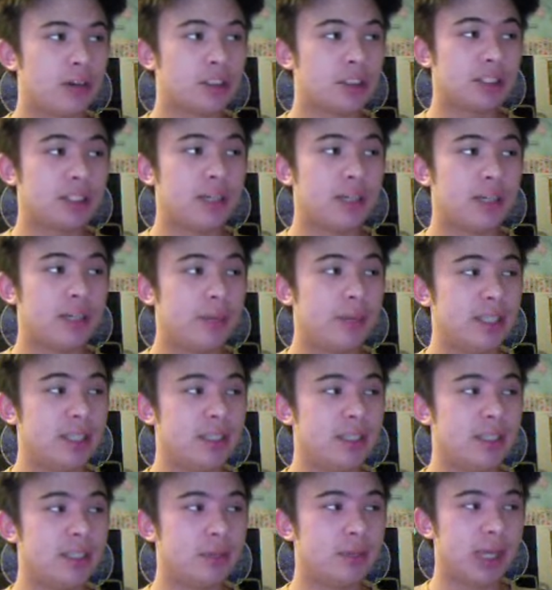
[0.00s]
just an
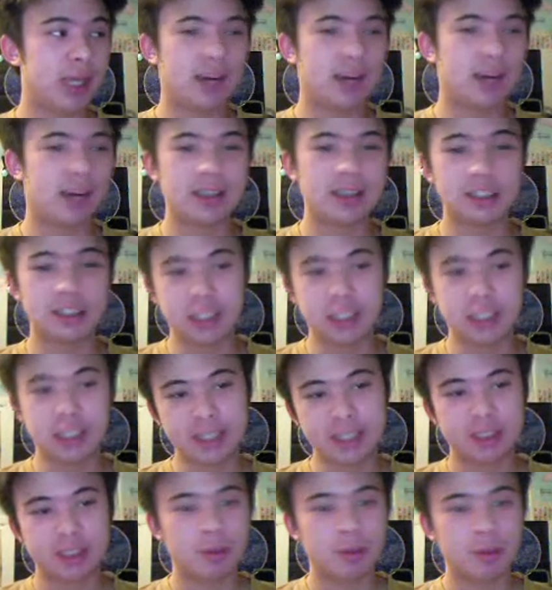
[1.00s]
amazing player, has a
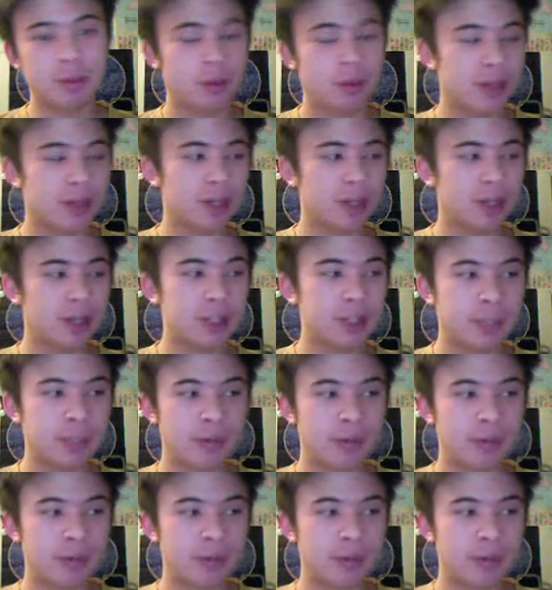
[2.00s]
chance to be one of the all-time